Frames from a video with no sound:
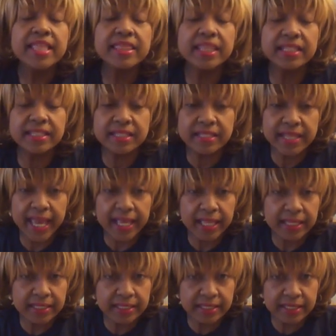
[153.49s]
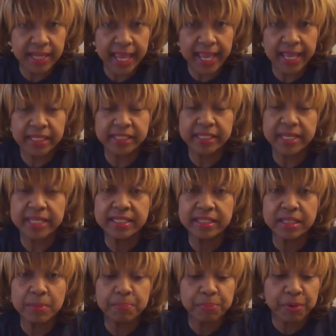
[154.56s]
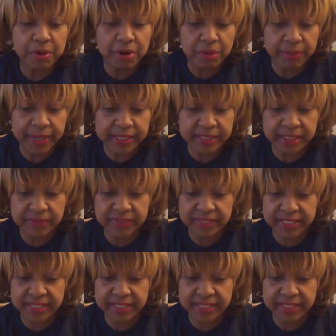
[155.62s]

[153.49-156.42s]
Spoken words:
The second stage is the progressive